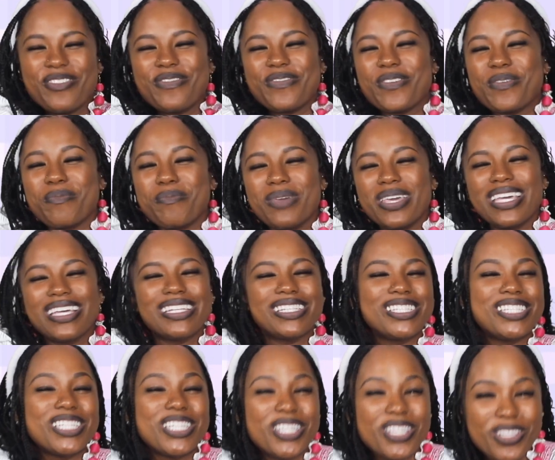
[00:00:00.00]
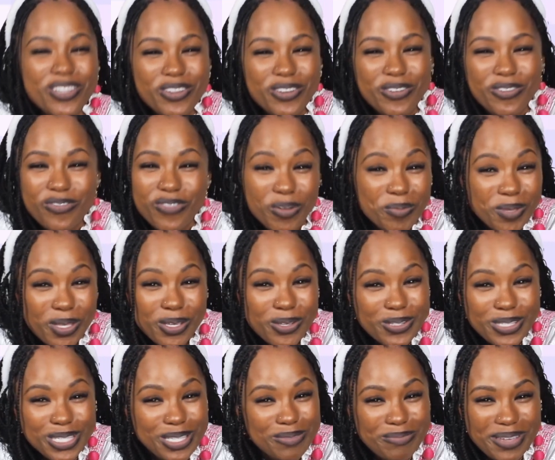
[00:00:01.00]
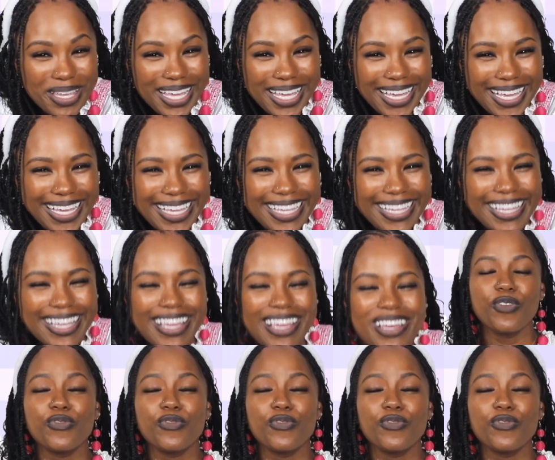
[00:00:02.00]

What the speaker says: From me to you, from you to me,